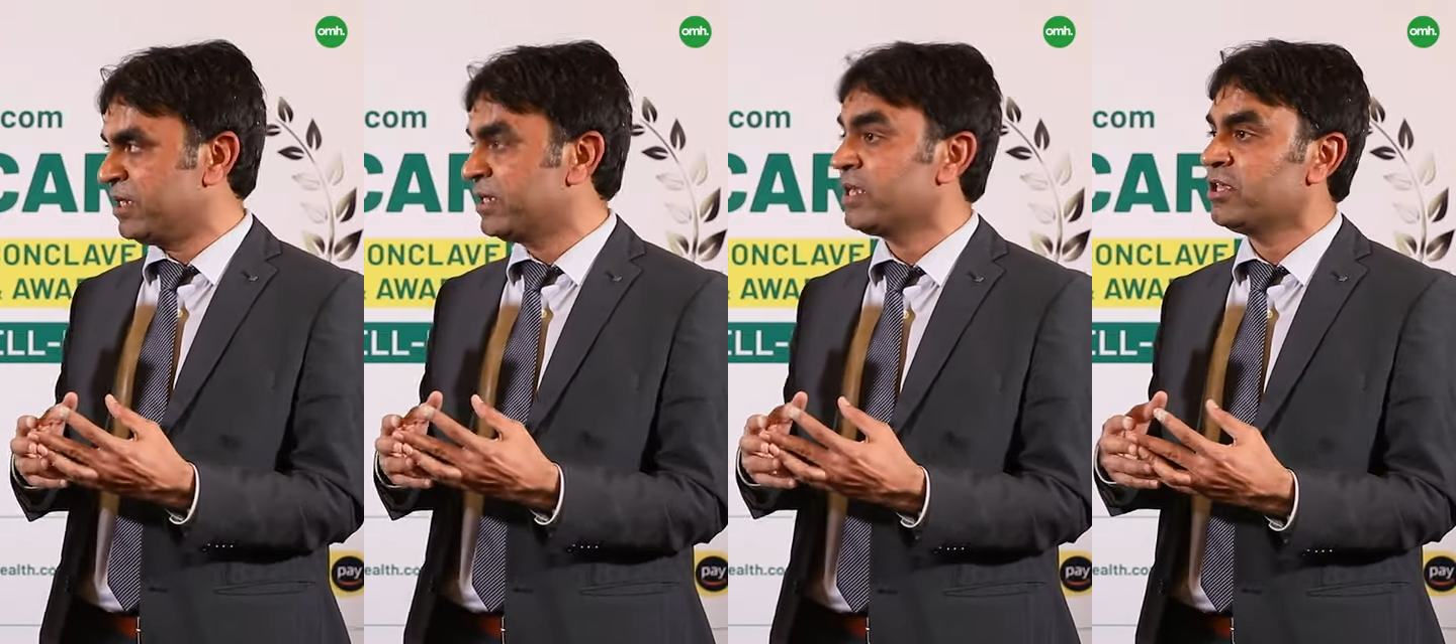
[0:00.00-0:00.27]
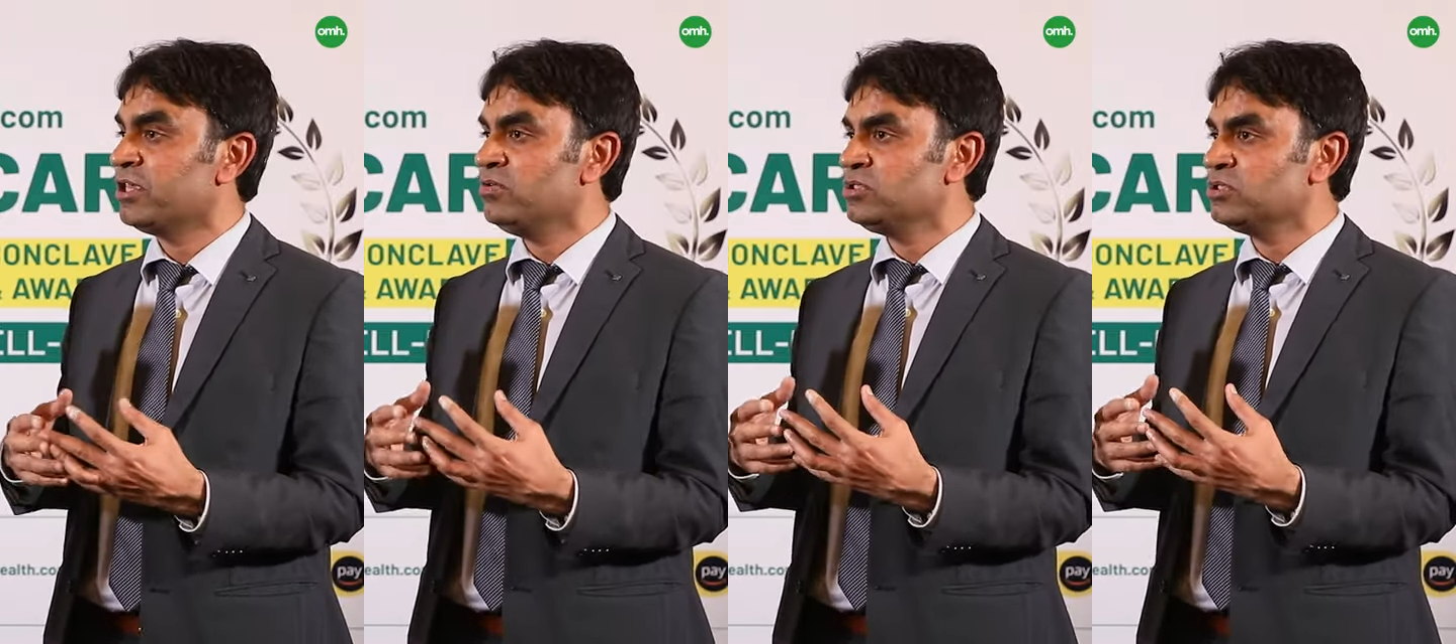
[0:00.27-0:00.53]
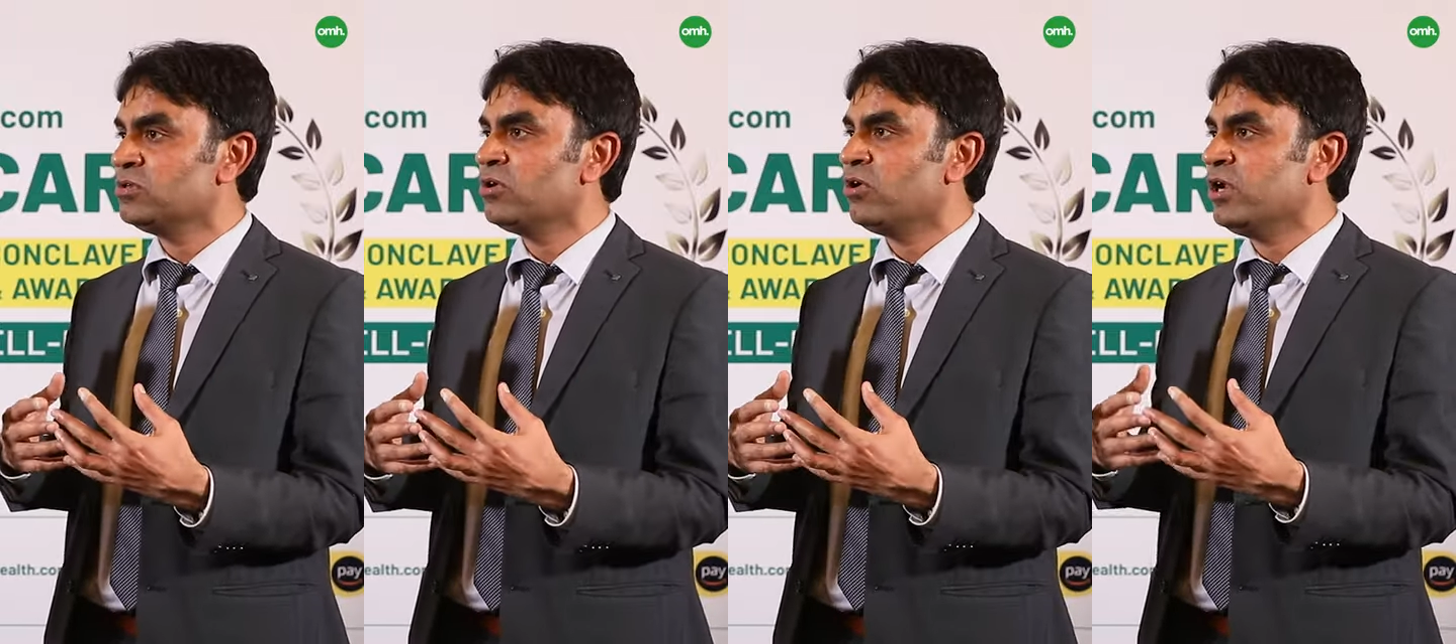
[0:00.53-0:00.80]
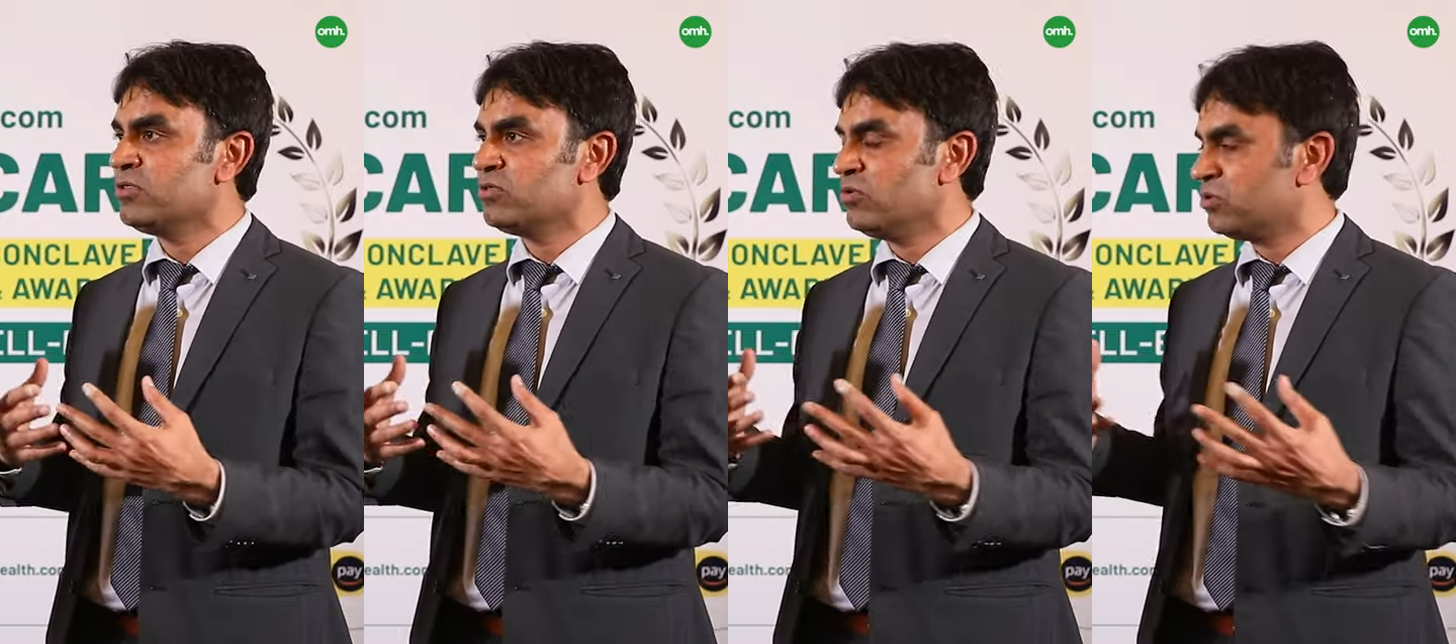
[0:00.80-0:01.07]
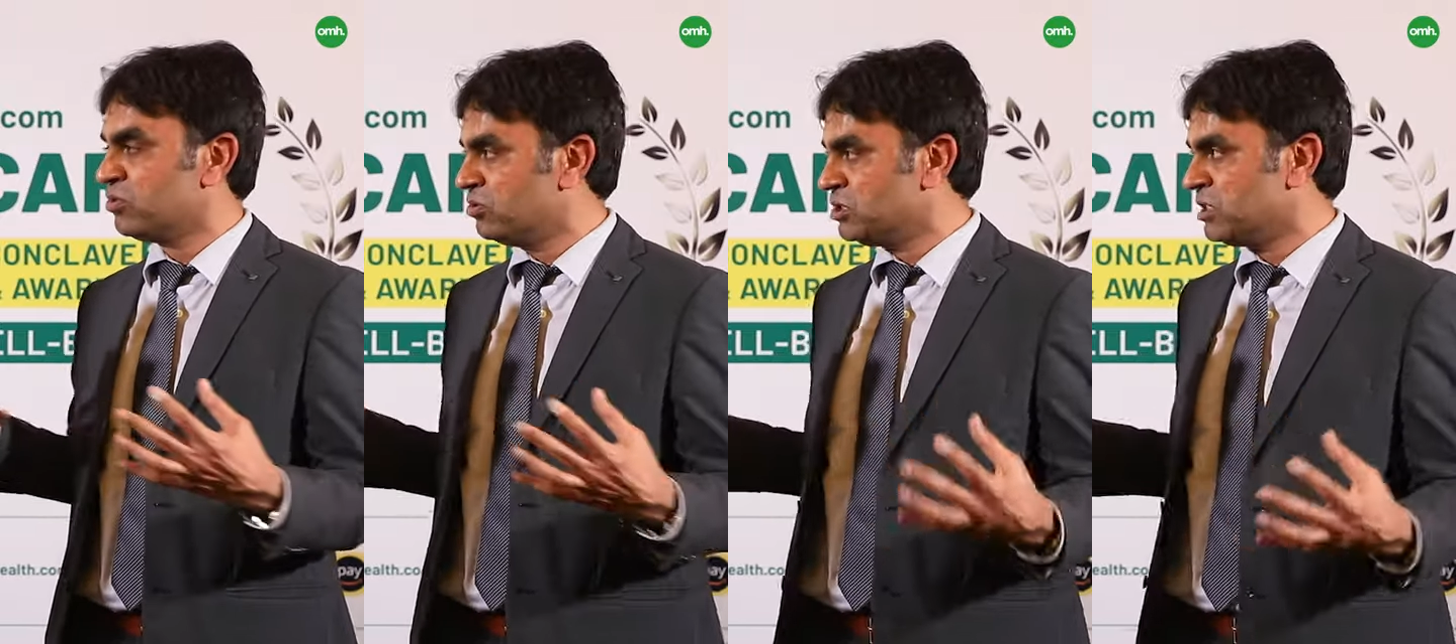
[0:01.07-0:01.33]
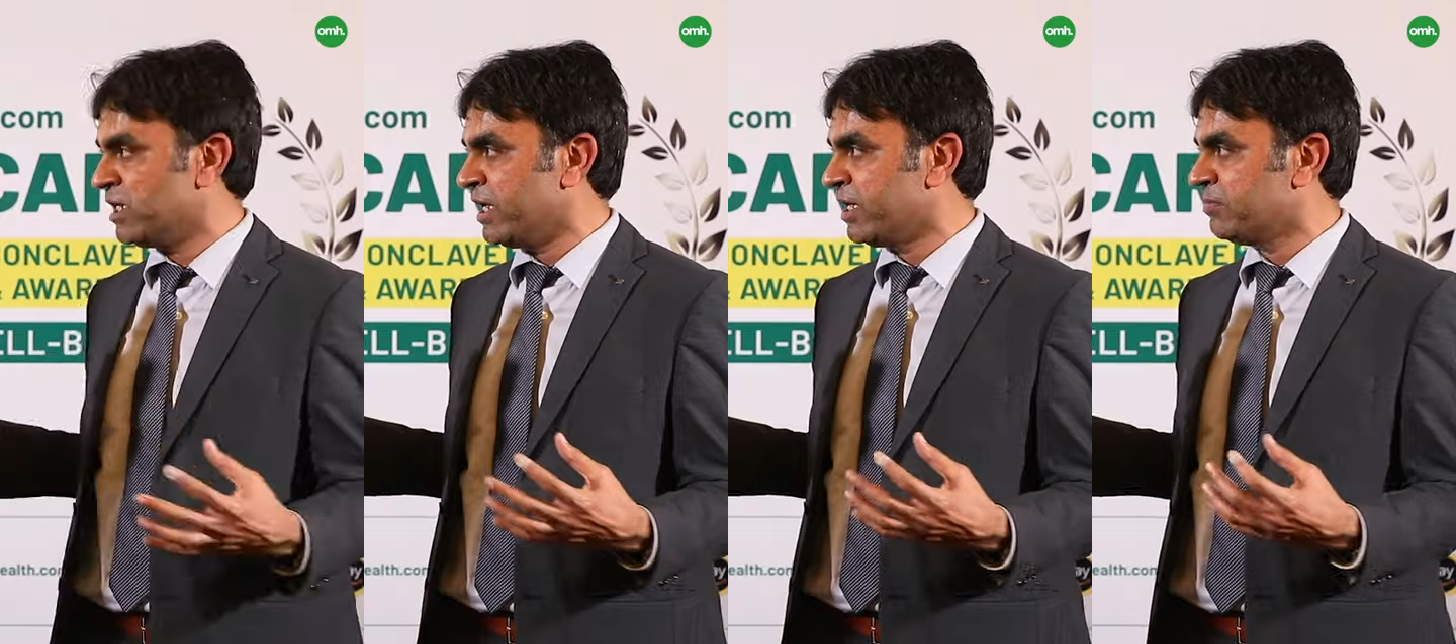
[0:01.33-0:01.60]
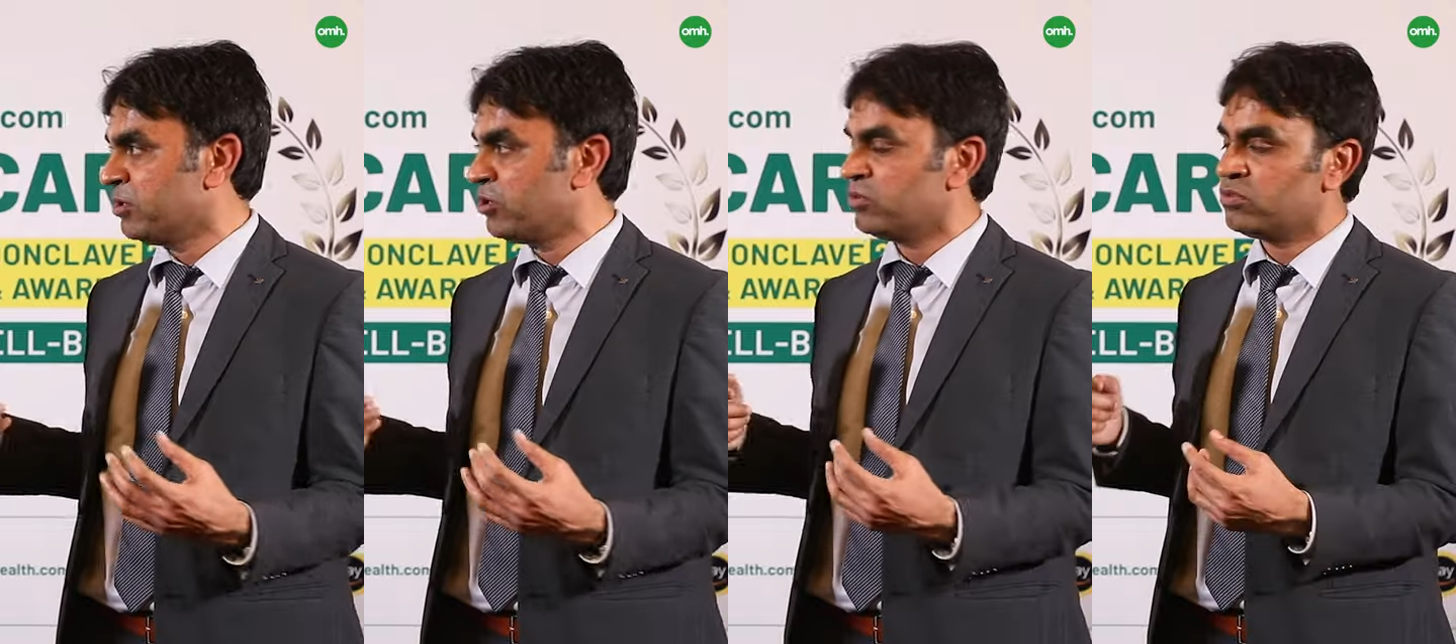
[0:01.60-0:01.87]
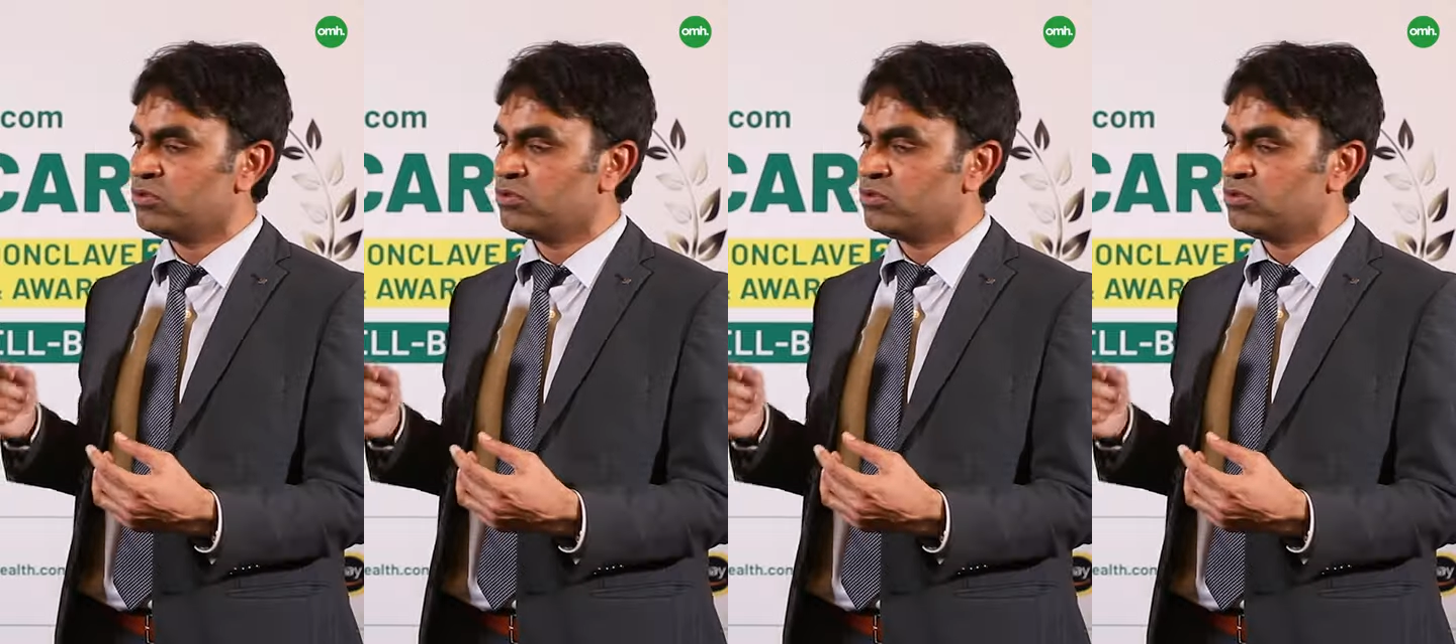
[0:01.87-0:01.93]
Like you should also socialize, because